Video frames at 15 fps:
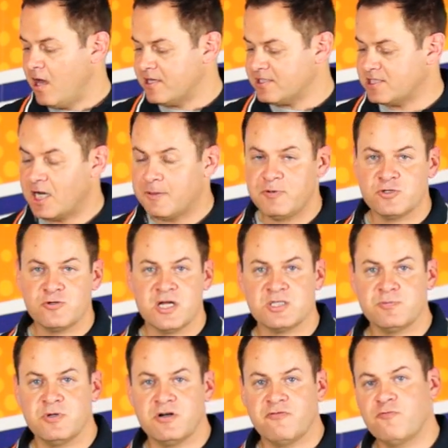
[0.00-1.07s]
set up your
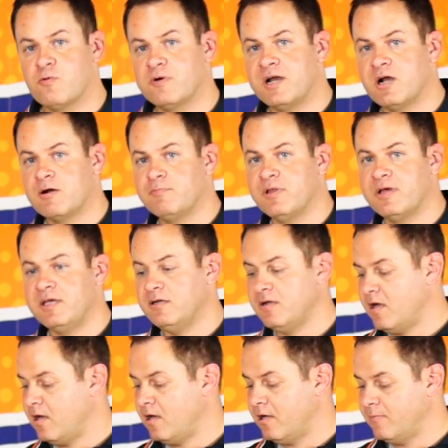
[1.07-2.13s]
transmitter for an airplane
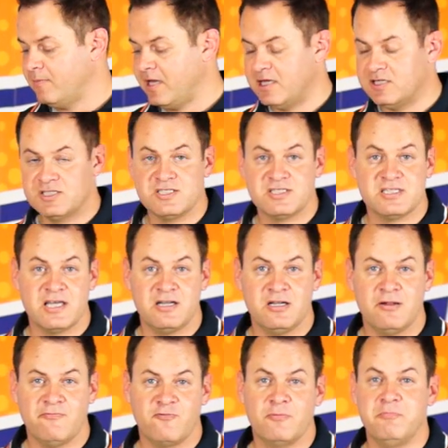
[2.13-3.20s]
and just set it
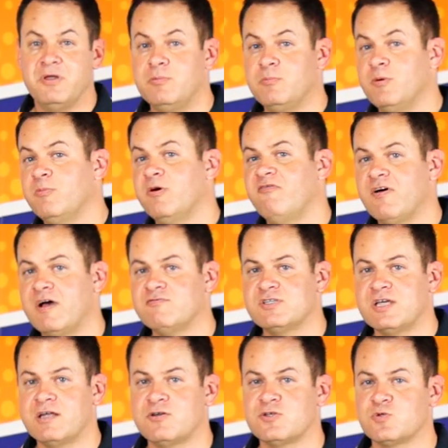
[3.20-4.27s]
up for a minimum of 5
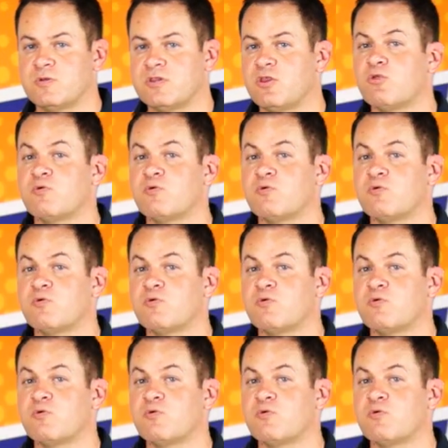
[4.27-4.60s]
channels with a